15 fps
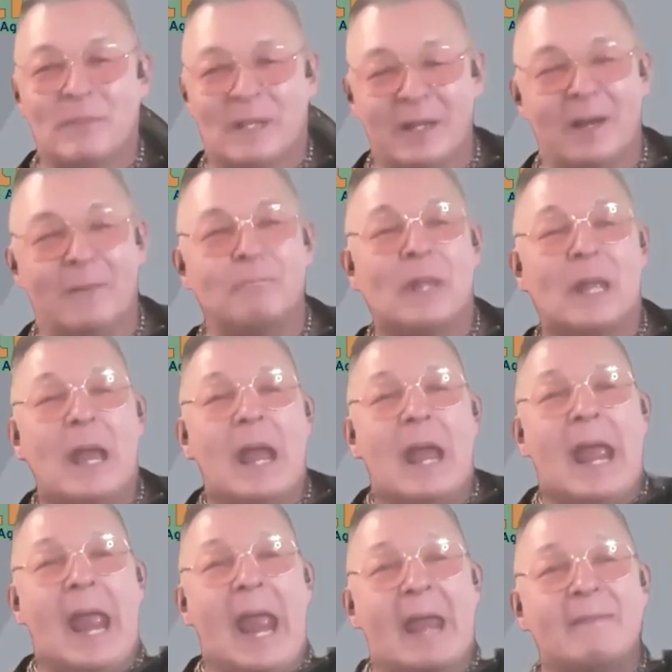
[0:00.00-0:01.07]
Yeah.
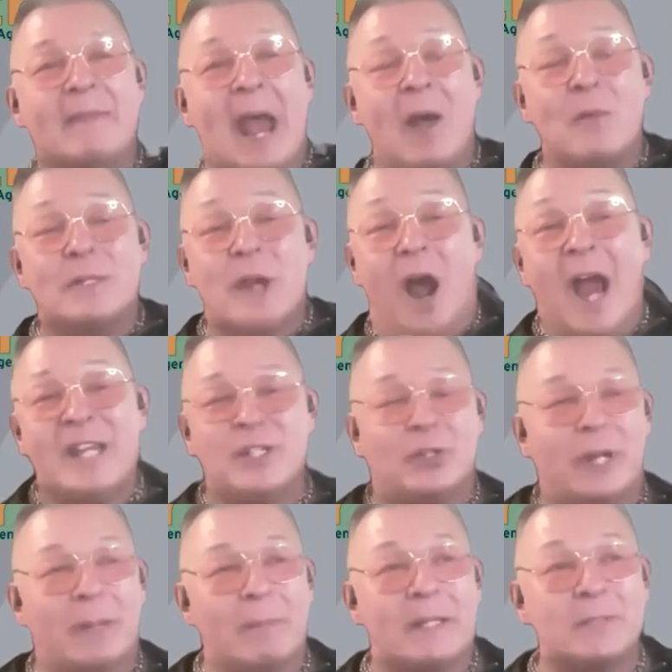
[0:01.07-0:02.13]
And that was ice
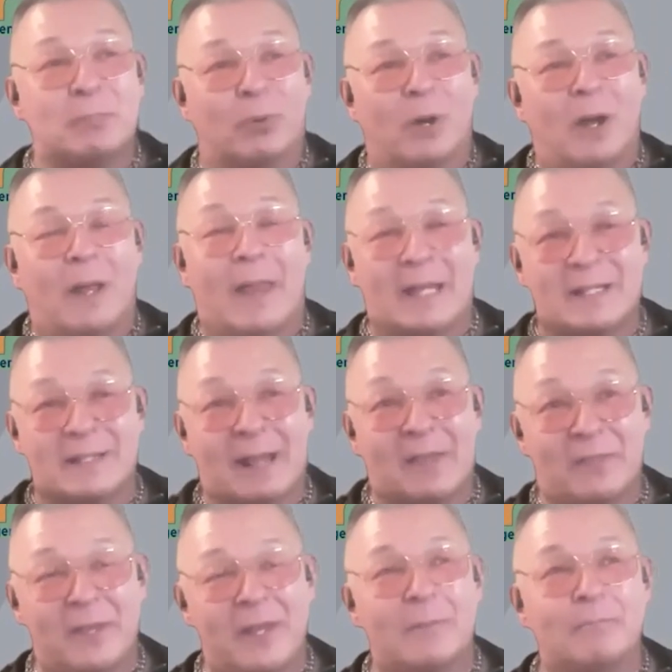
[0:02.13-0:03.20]
cream. That's that
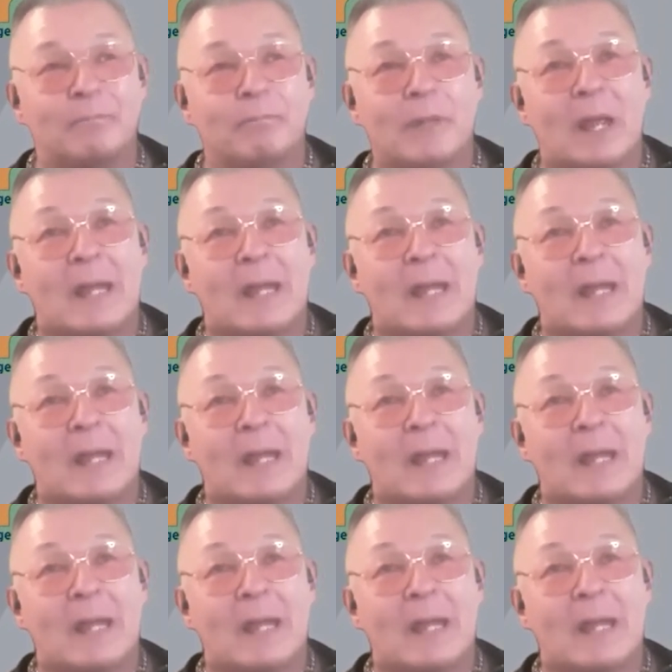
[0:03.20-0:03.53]
thing.